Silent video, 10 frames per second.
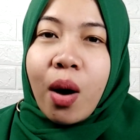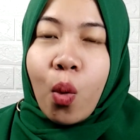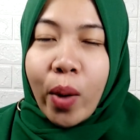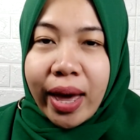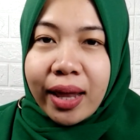
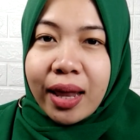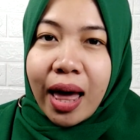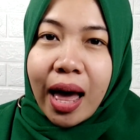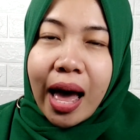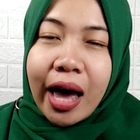Well,
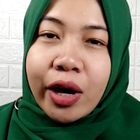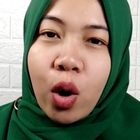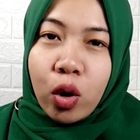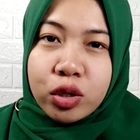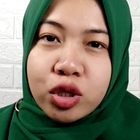I
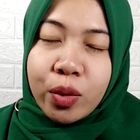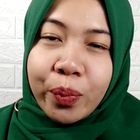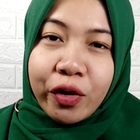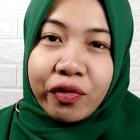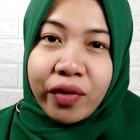also
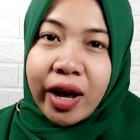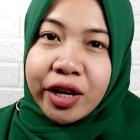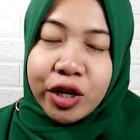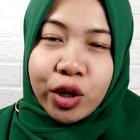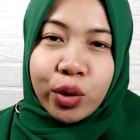
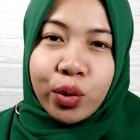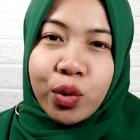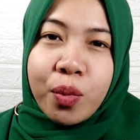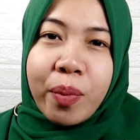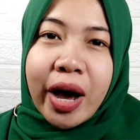provide
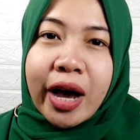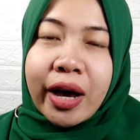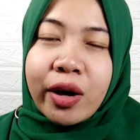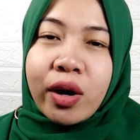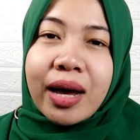you
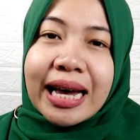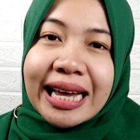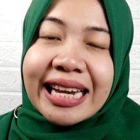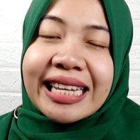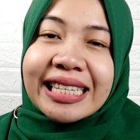by
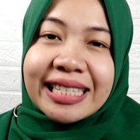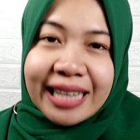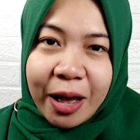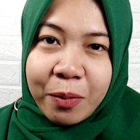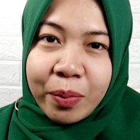an
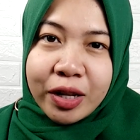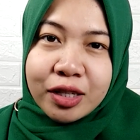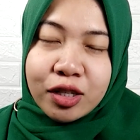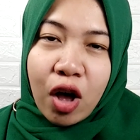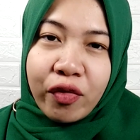
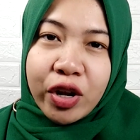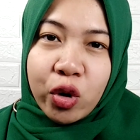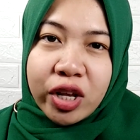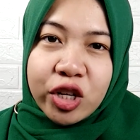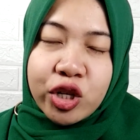examples of
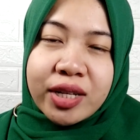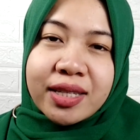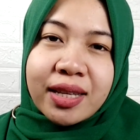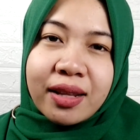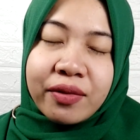Indonesian
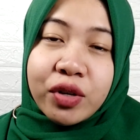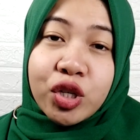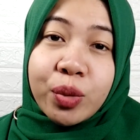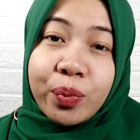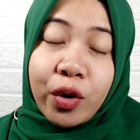
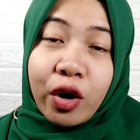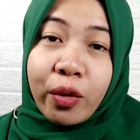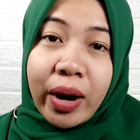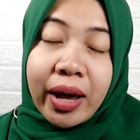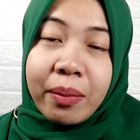television
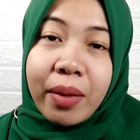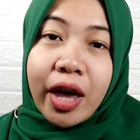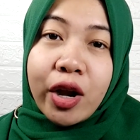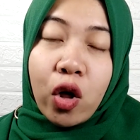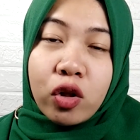program
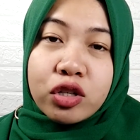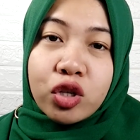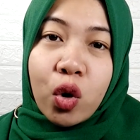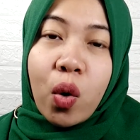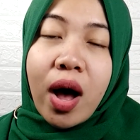and
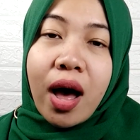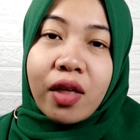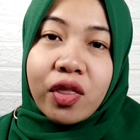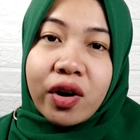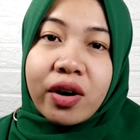also
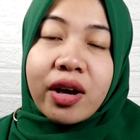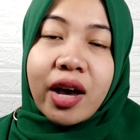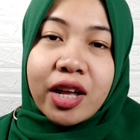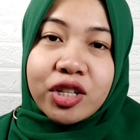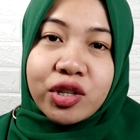other
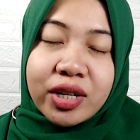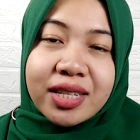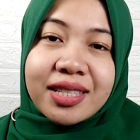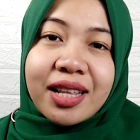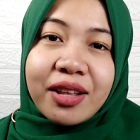
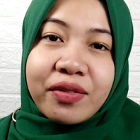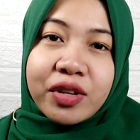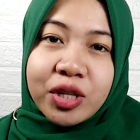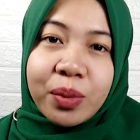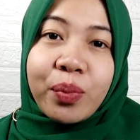countries'
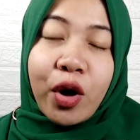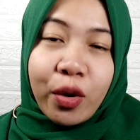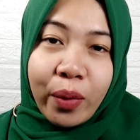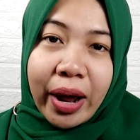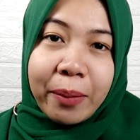television
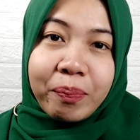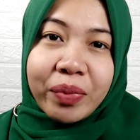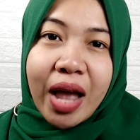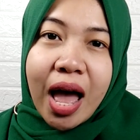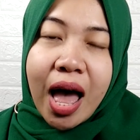program.
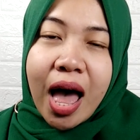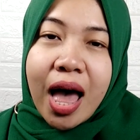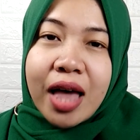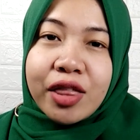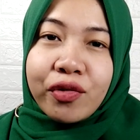
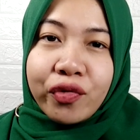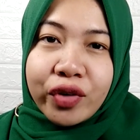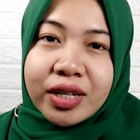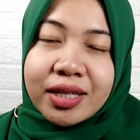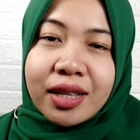The
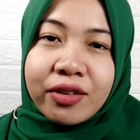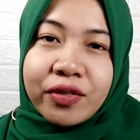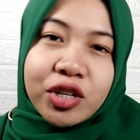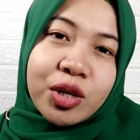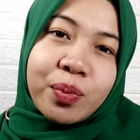first
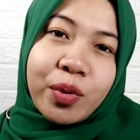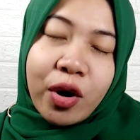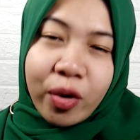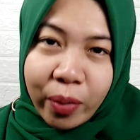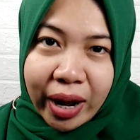television
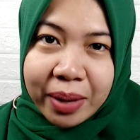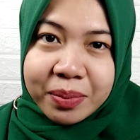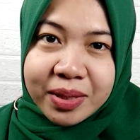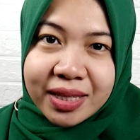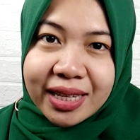
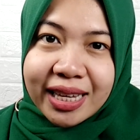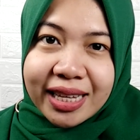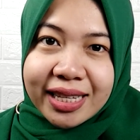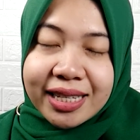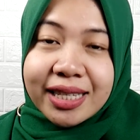programs
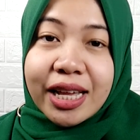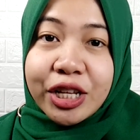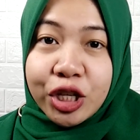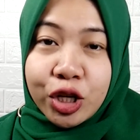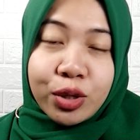is
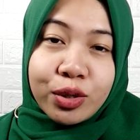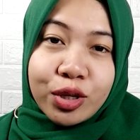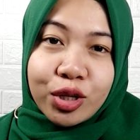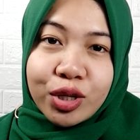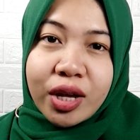
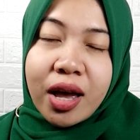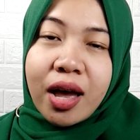news.